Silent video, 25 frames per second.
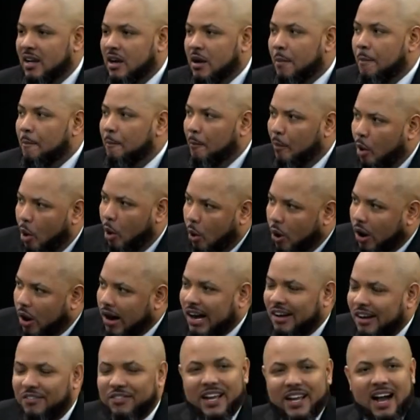more
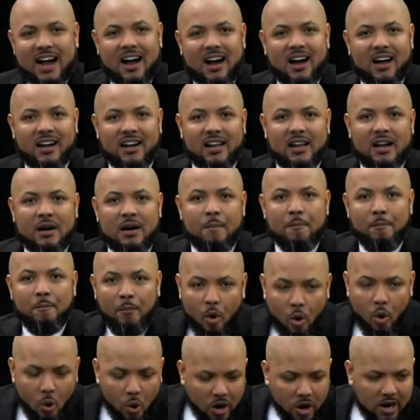of God,
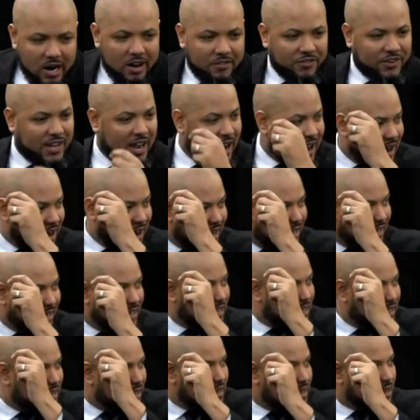more of God,
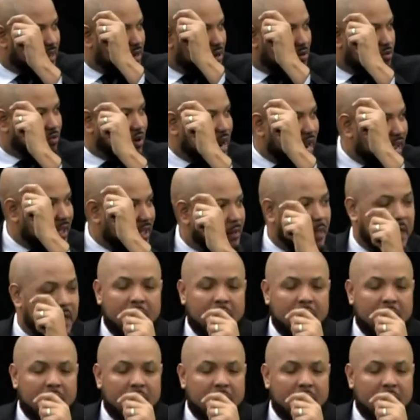right?